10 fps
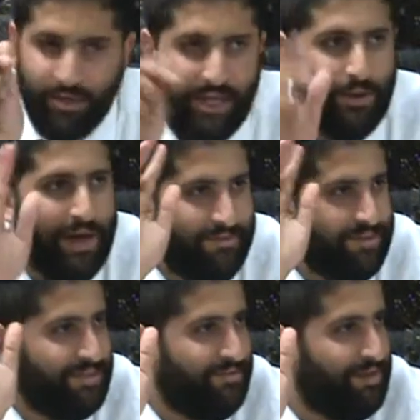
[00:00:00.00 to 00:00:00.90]
Today you have
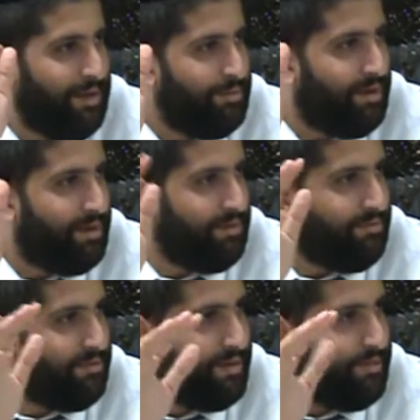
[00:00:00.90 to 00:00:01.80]
this phenomenon
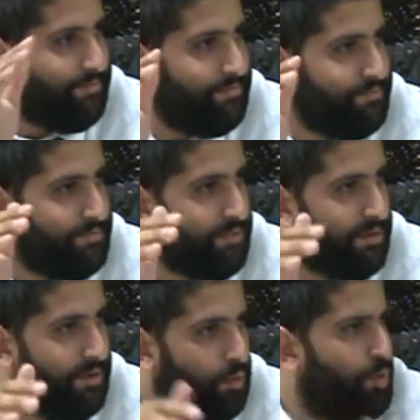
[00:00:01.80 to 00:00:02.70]
of
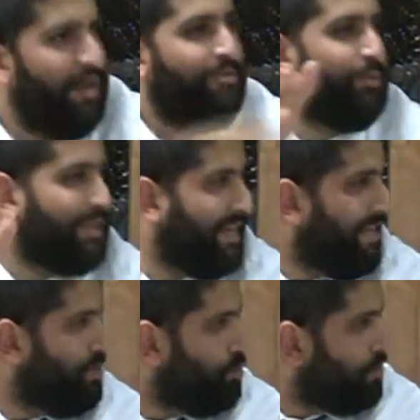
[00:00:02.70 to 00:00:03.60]
whatever we can
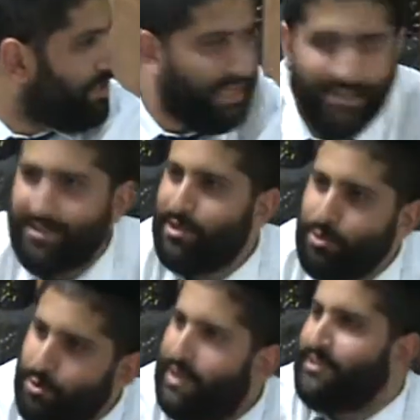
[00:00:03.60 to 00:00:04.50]
get Jewish kids to
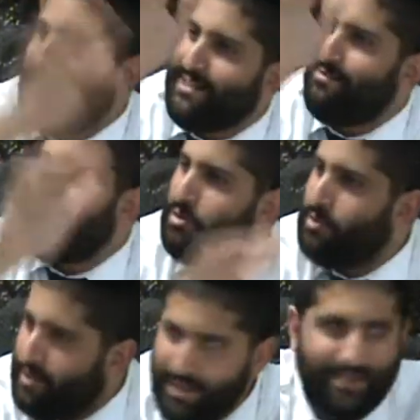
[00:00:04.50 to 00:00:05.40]
do, let's get them to
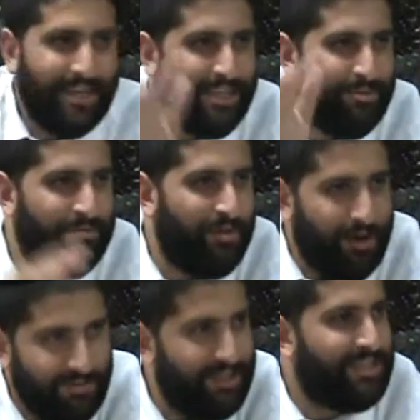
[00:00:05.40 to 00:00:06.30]
do it, let's get them
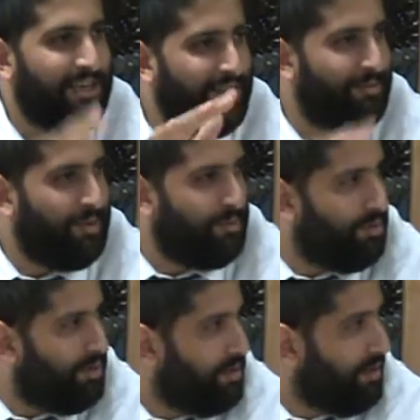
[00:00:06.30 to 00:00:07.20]
involved, let's get them on
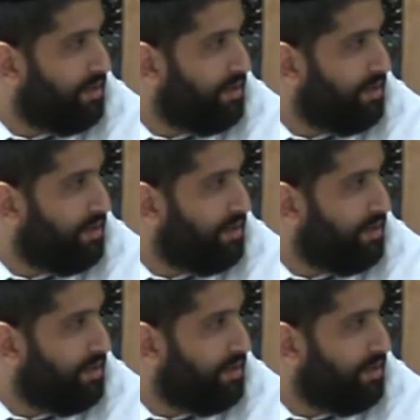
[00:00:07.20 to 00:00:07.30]
board.